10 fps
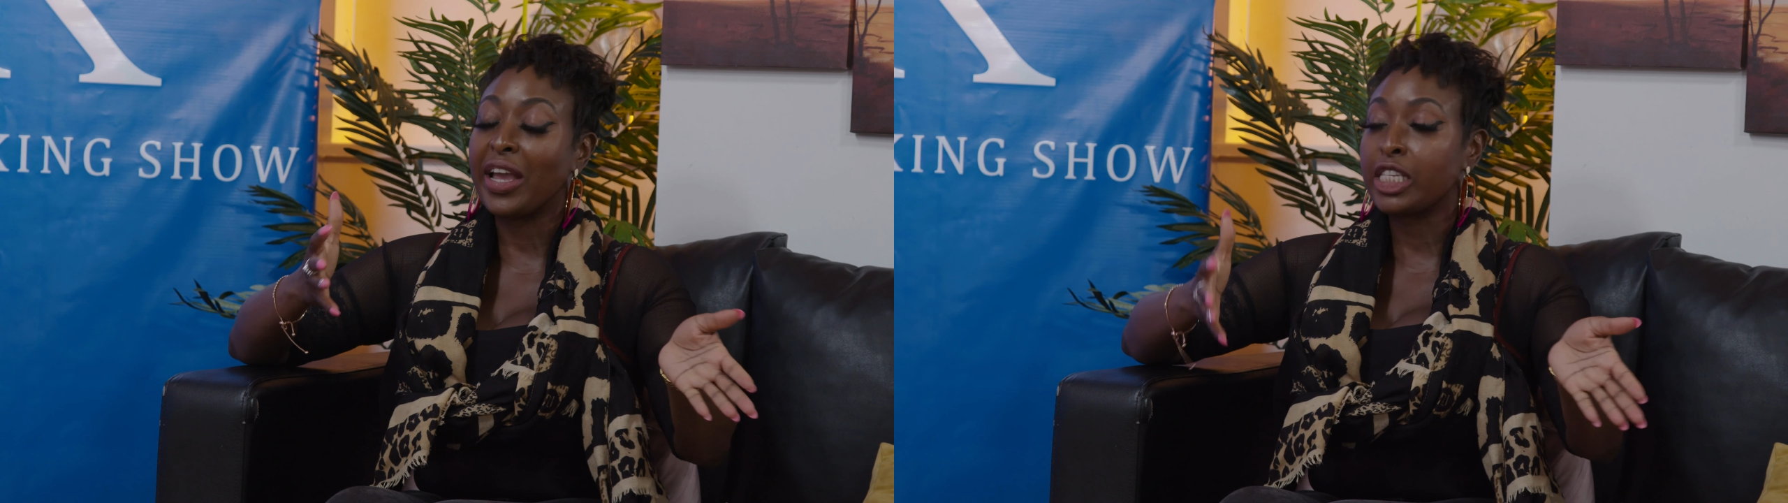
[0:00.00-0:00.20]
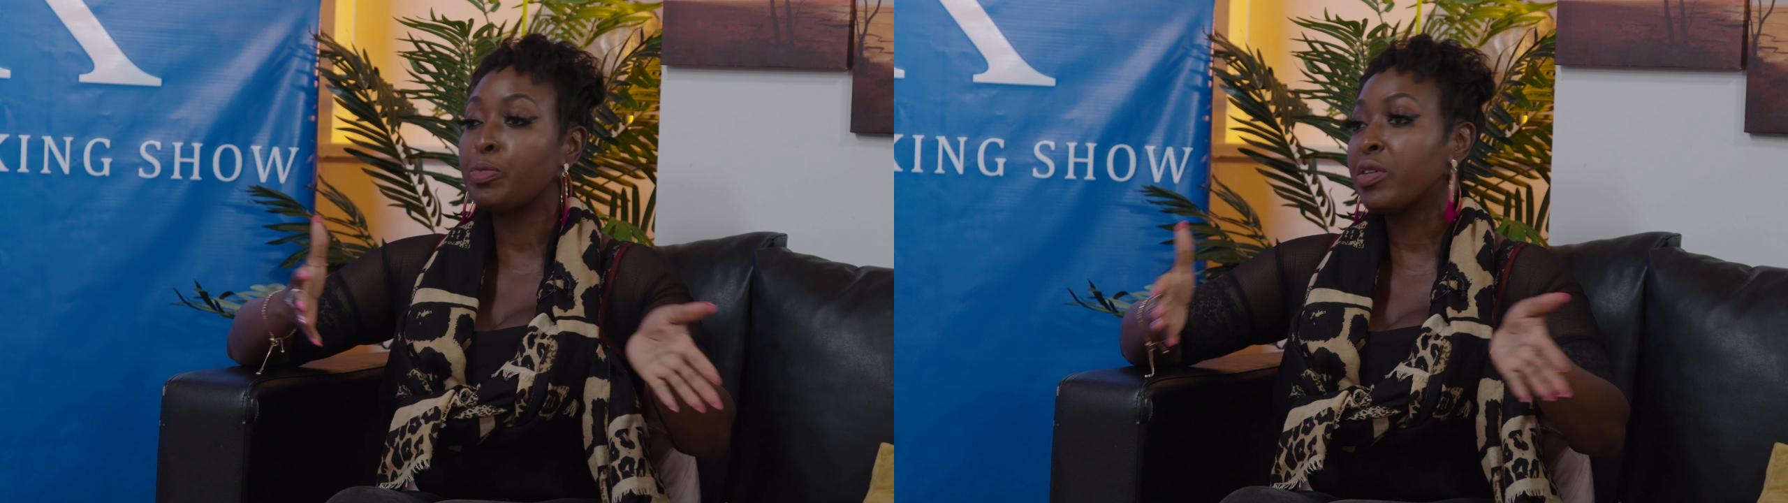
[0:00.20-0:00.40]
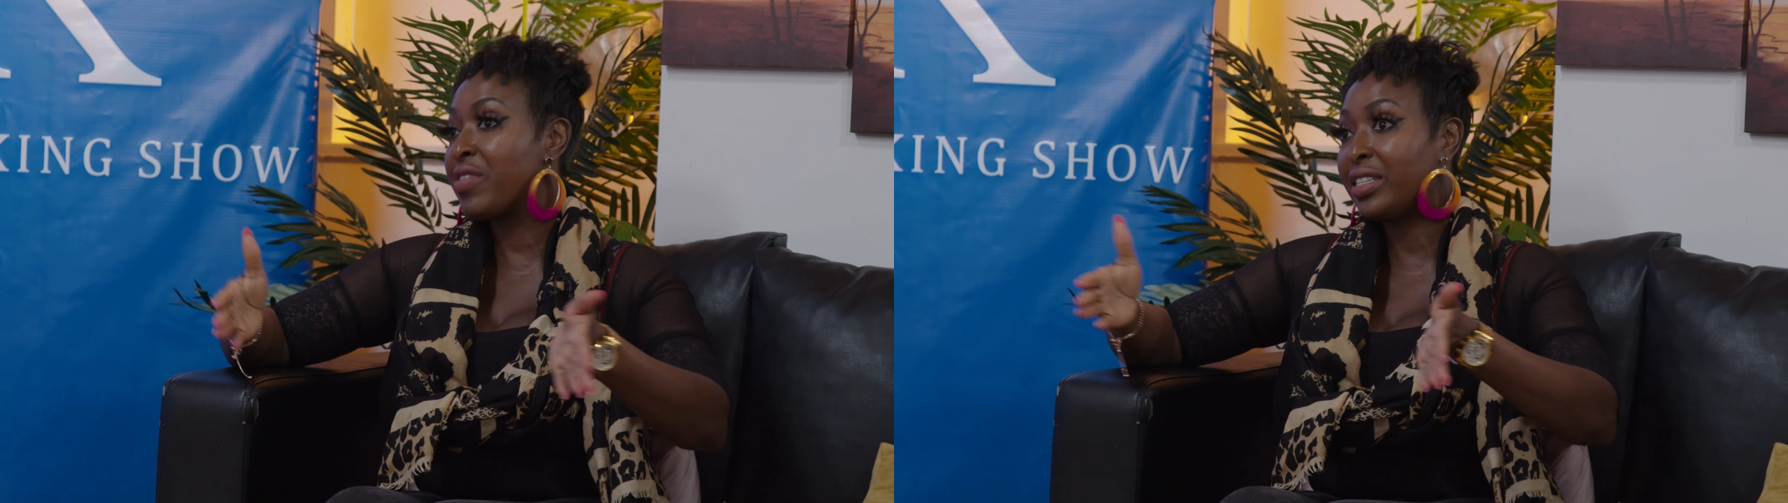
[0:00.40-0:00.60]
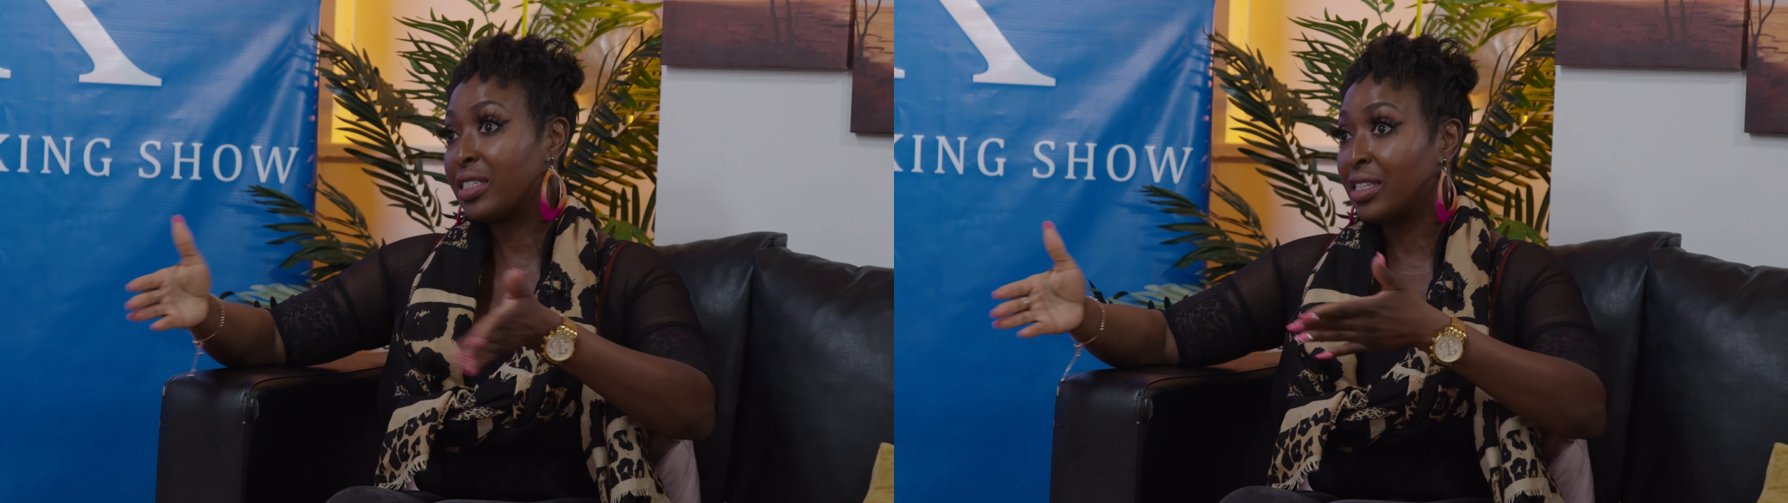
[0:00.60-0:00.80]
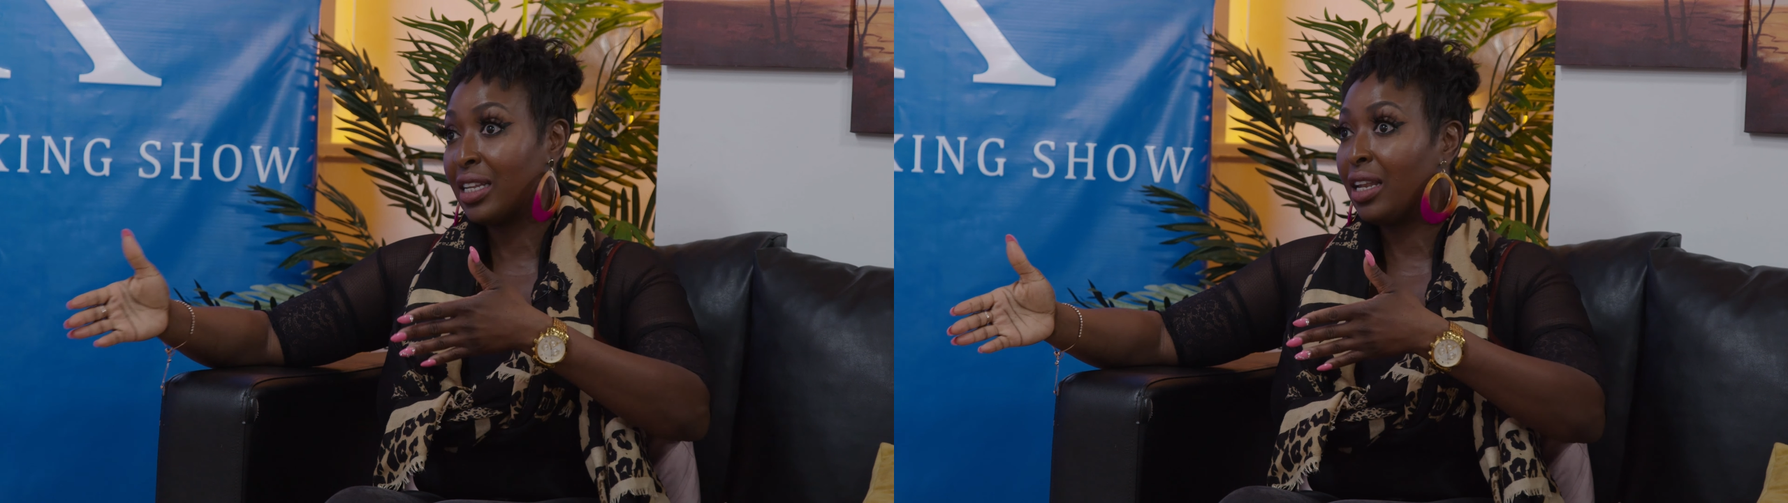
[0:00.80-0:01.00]

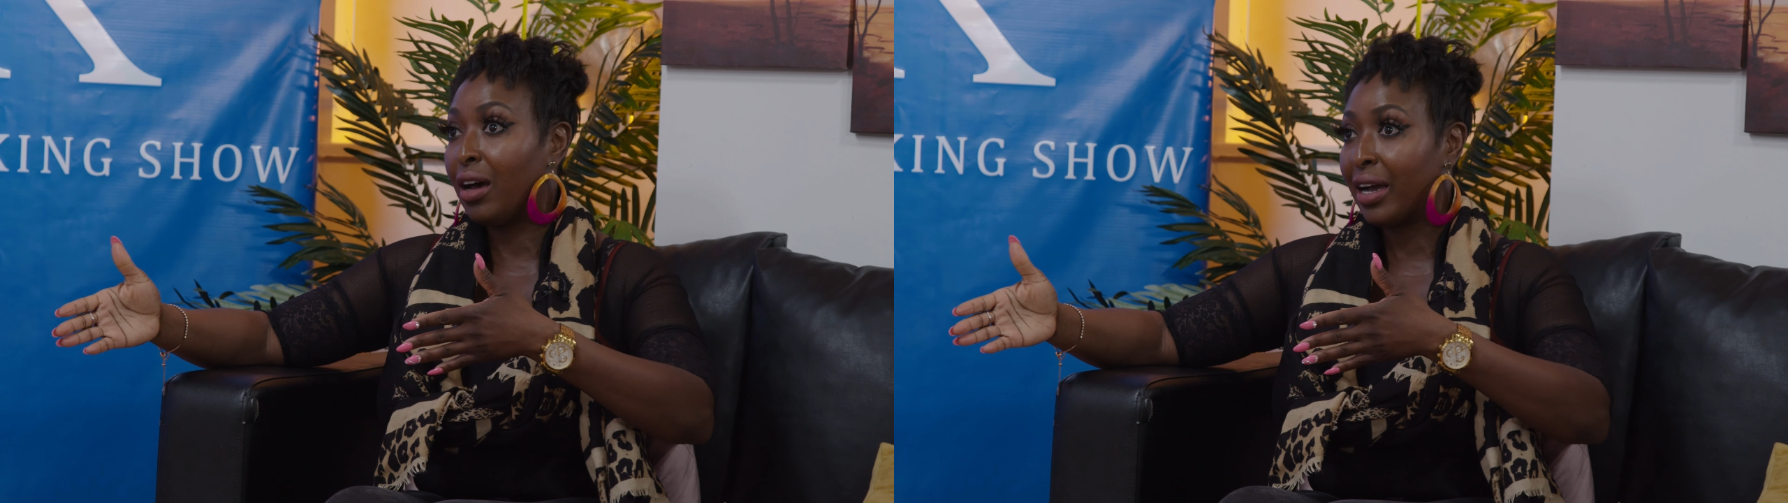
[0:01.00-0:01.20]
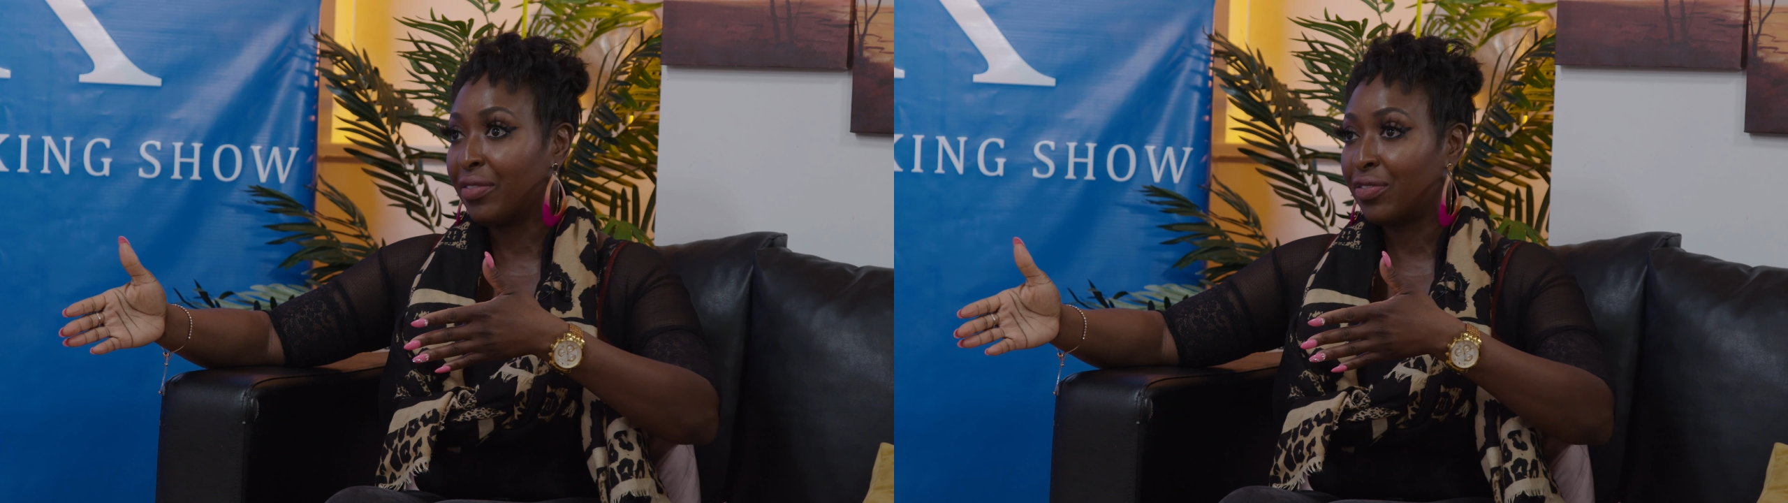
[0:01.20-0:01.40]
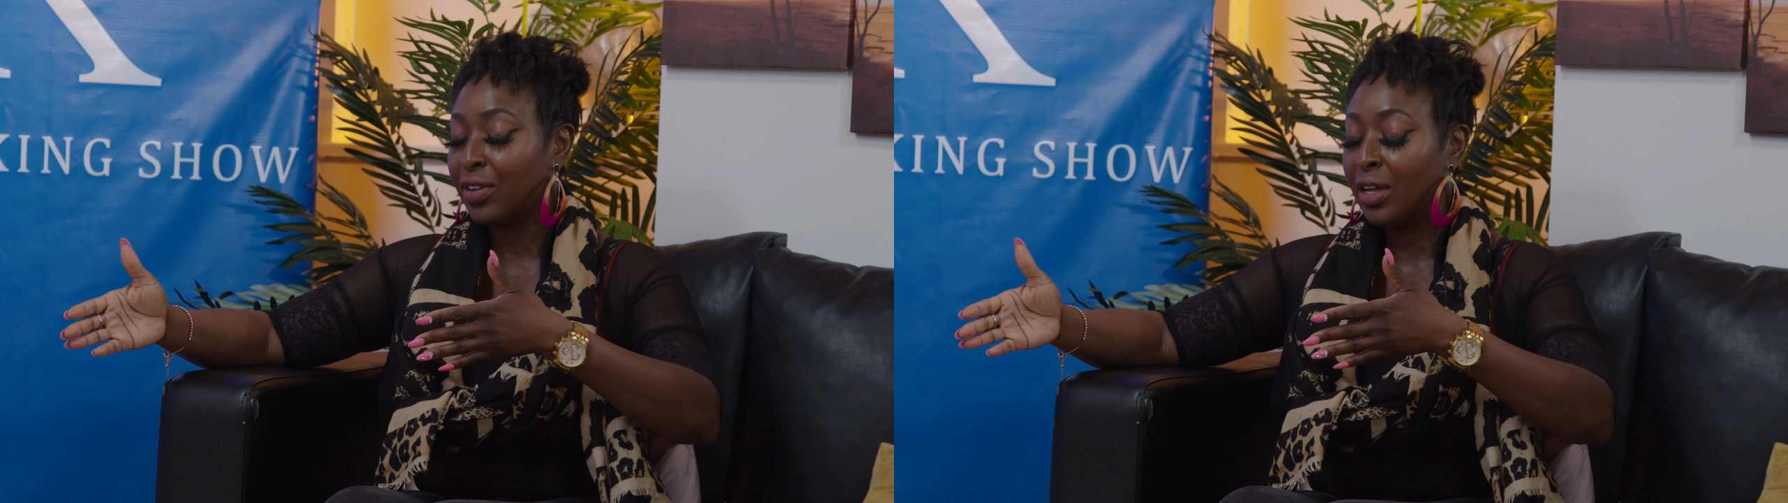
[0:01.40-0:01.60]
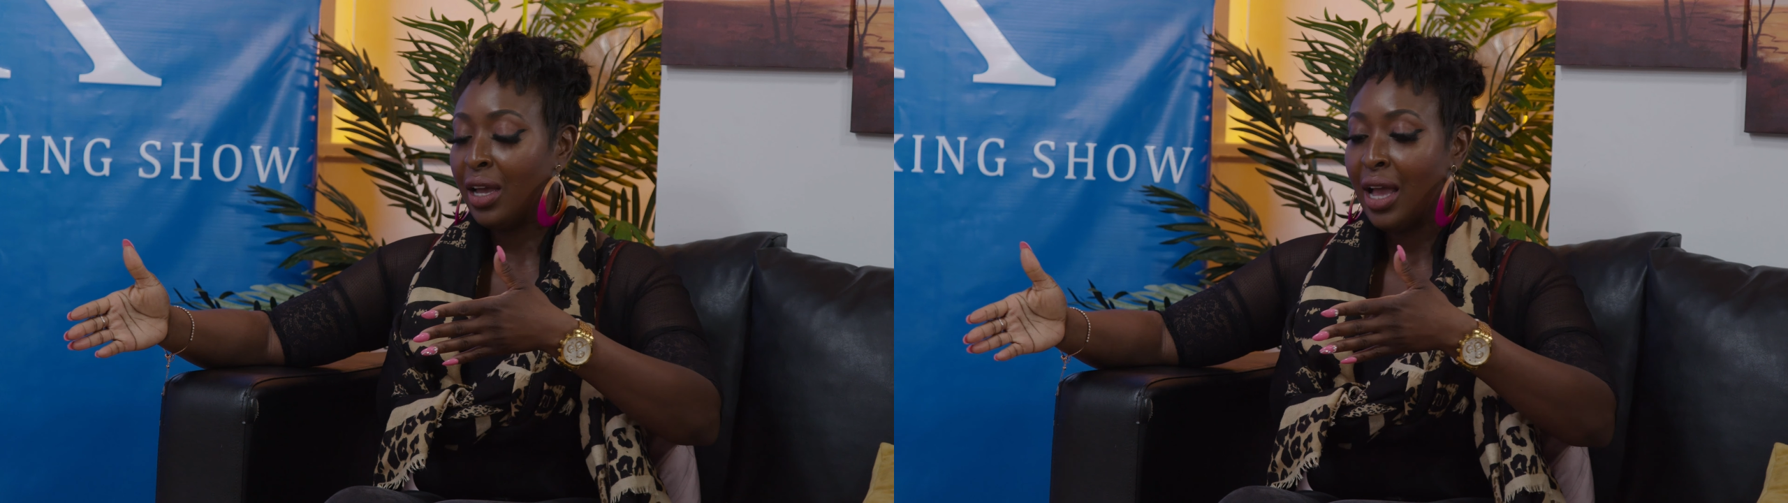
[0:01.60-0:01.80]
experiences in life.